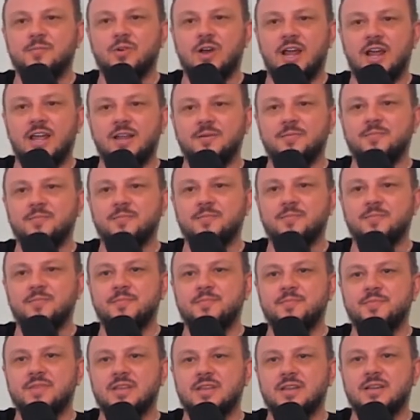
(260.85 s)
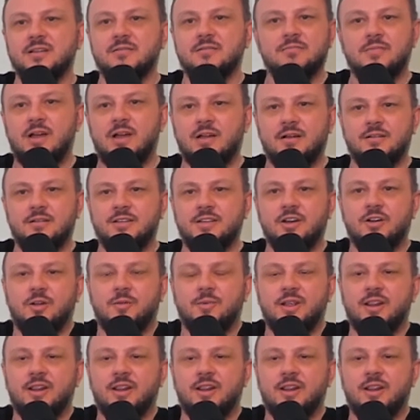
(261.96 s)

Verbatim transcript: right? You know what I